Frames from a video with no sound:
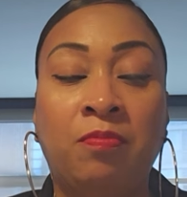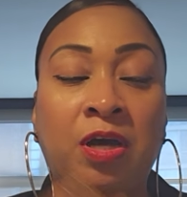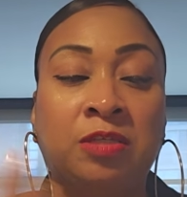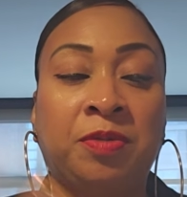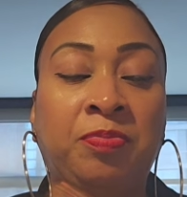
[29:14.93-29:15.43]

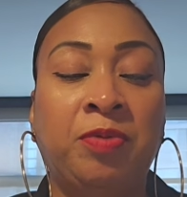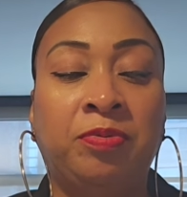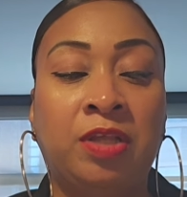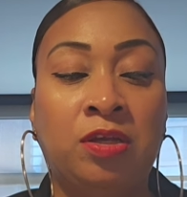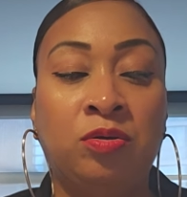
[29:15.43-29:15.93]
possibly
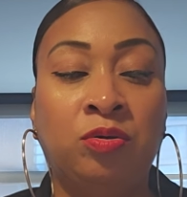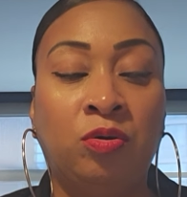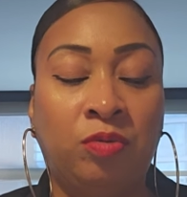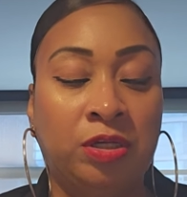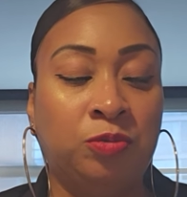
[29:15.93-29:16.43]
people that you
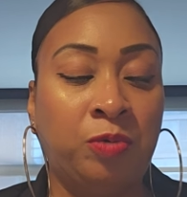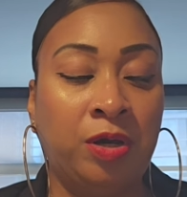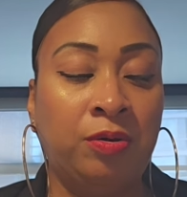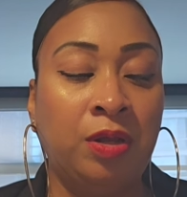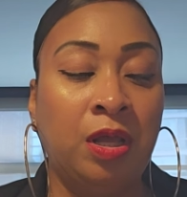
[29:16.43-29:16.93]
know as
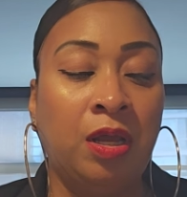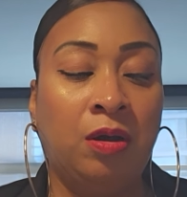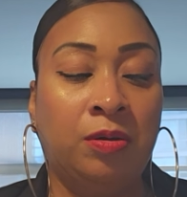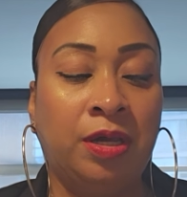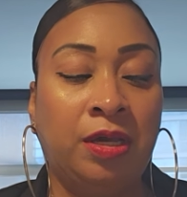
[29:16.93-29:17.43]
well
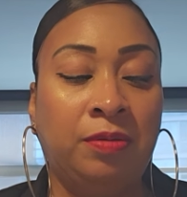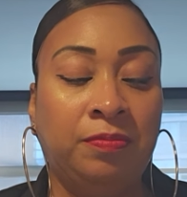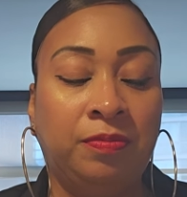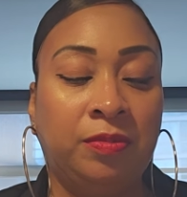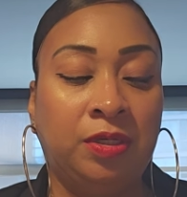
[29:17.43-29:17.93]
okay
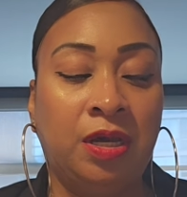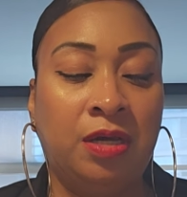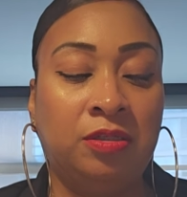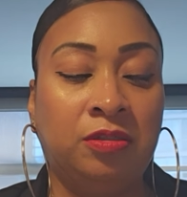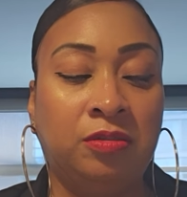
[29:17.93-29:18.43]

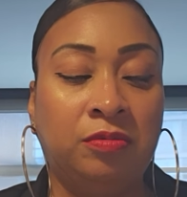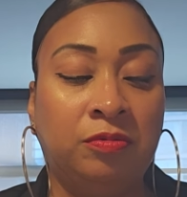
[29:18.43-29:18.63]
yes